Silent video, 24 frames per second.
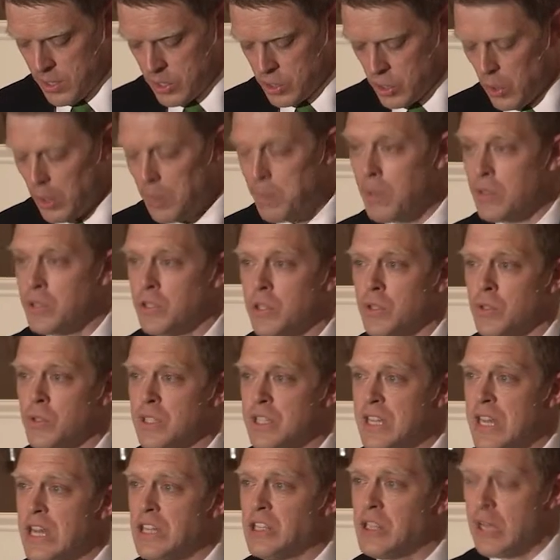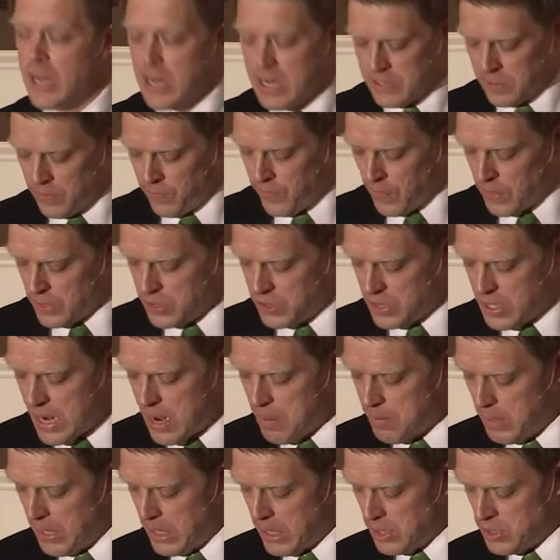Joy pursued teaching as her first
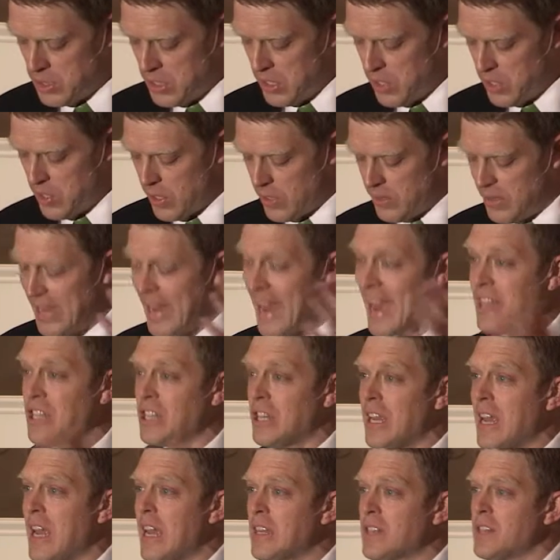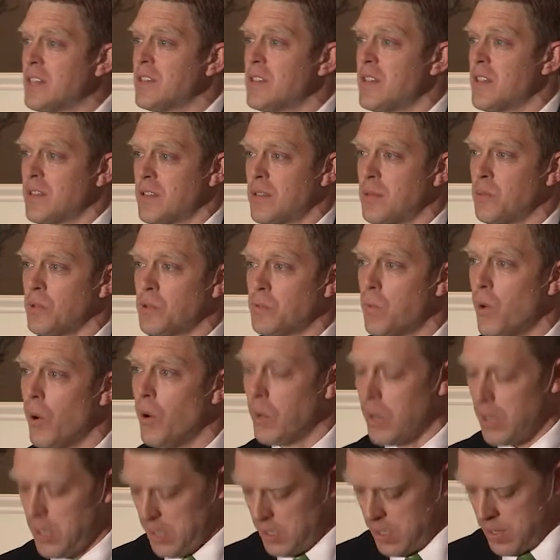job because she thought the education system was
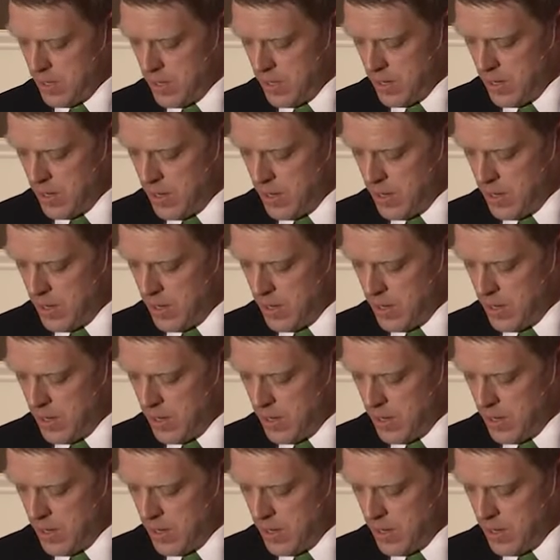broken